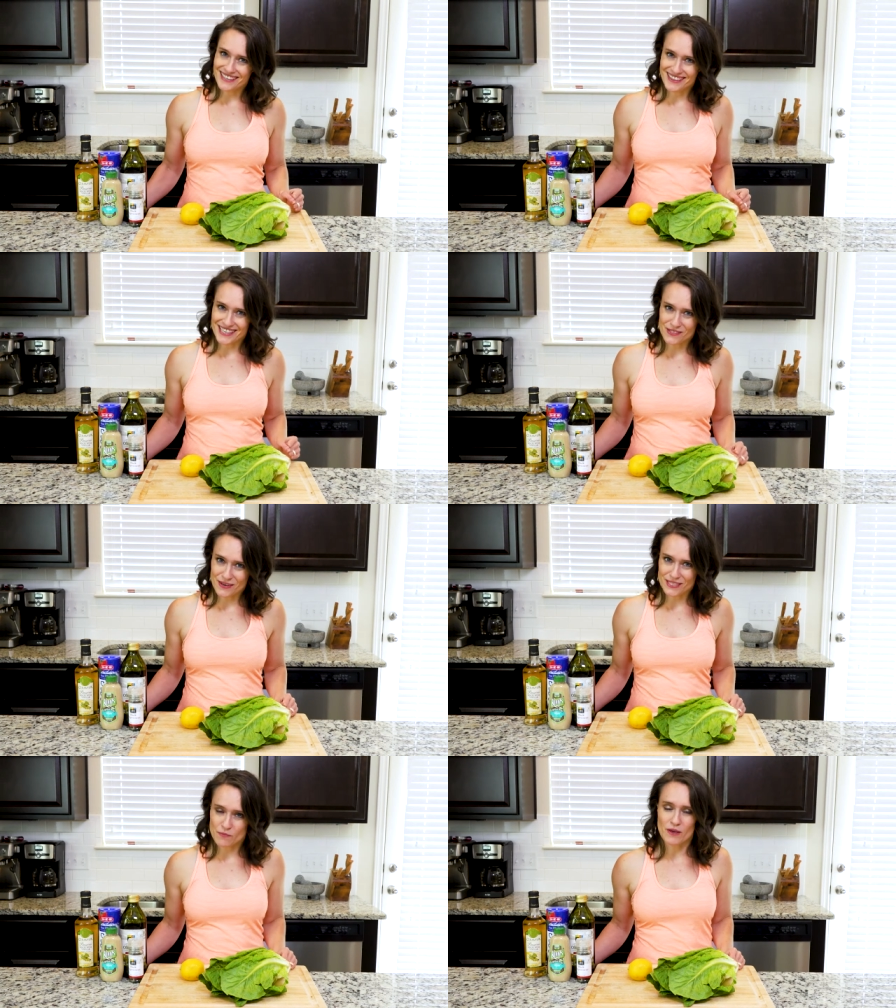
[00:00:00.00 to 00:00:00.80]
in this
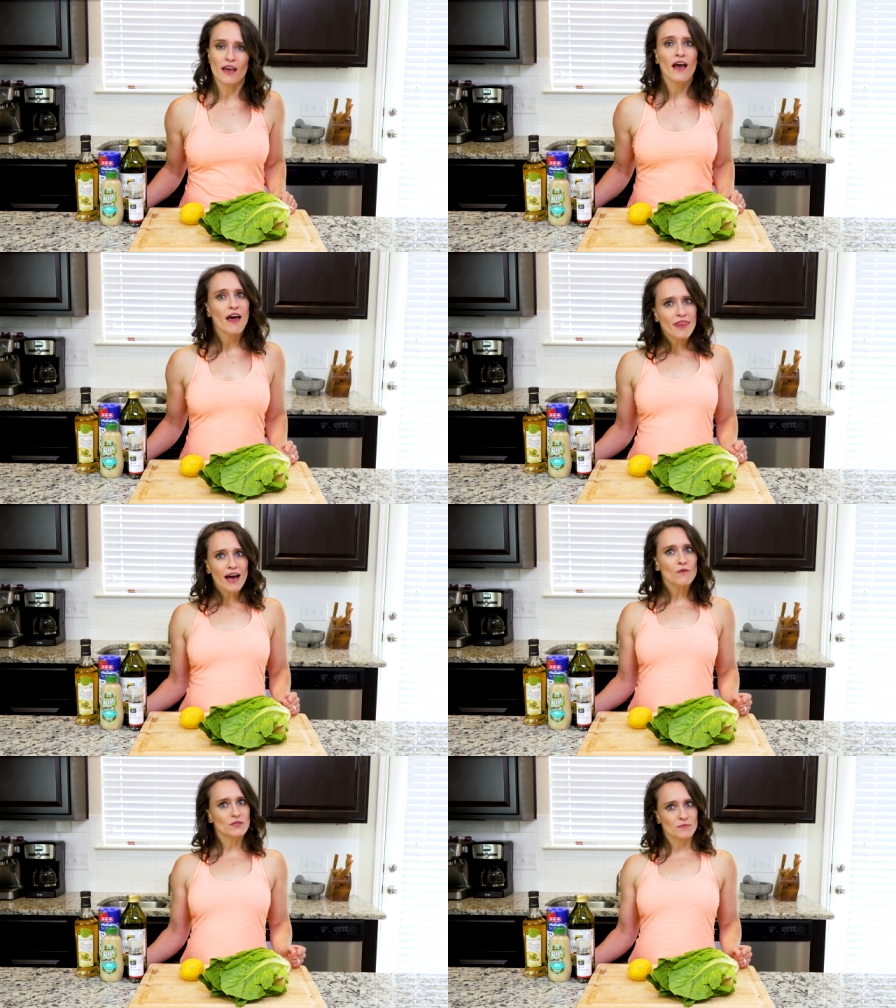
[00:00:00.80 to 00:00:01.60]
recipe.
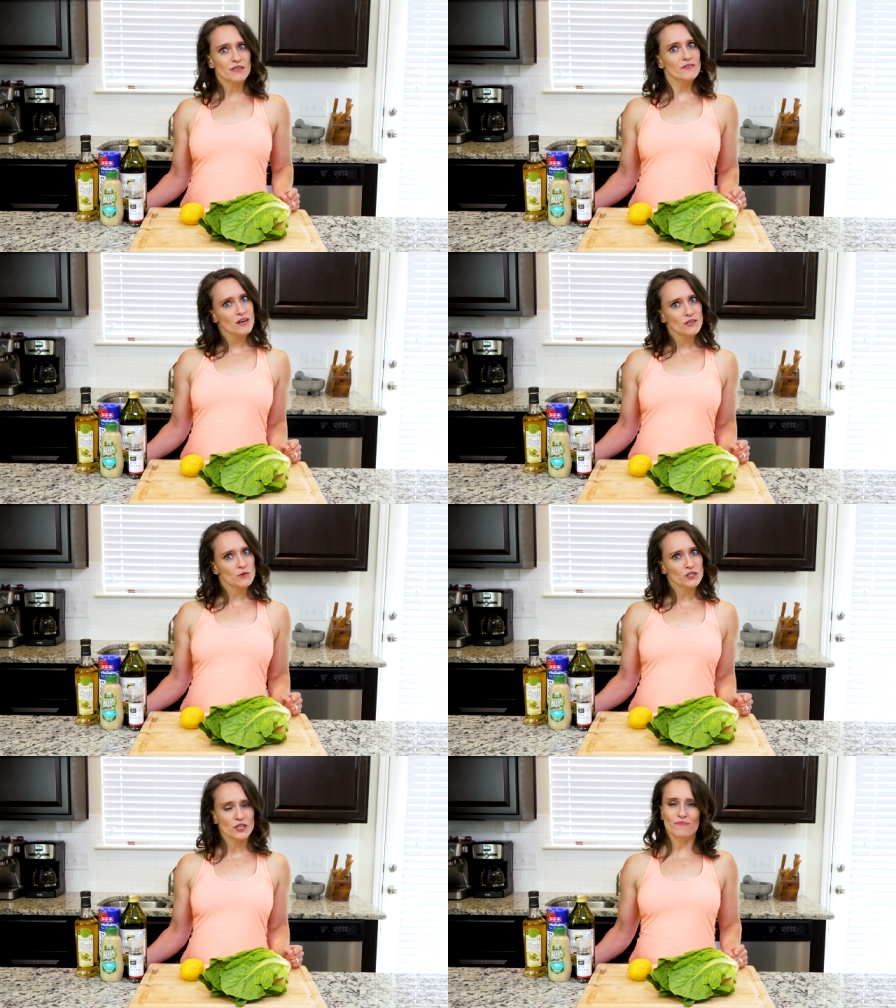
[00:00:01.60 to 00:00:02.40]
That was a bit of a tongue
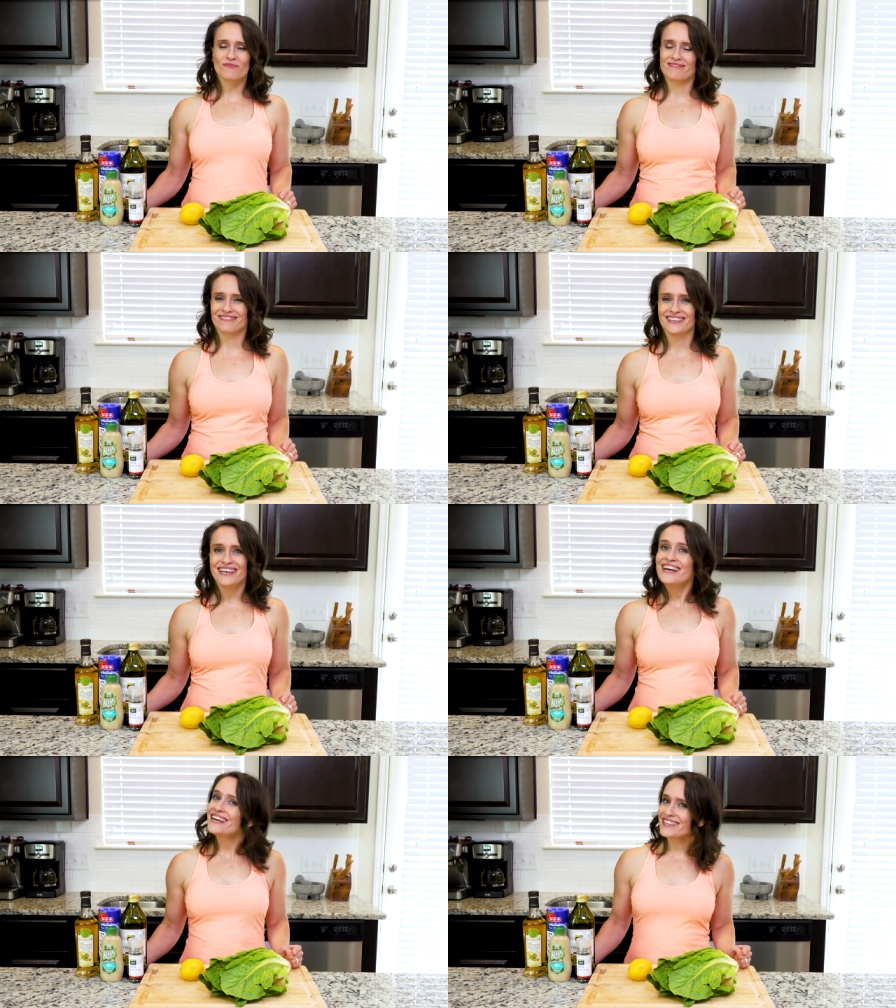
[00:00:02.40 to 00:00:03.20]
twister.
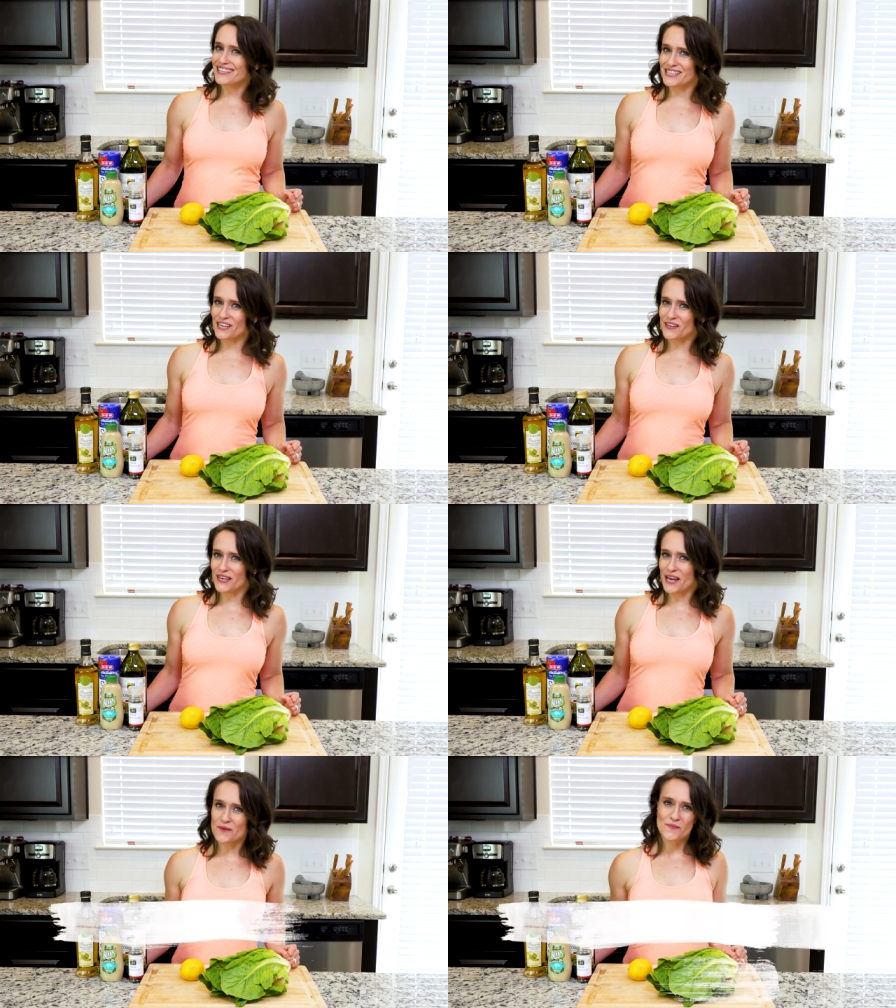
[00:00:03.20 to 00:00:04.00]
Let's get cooking.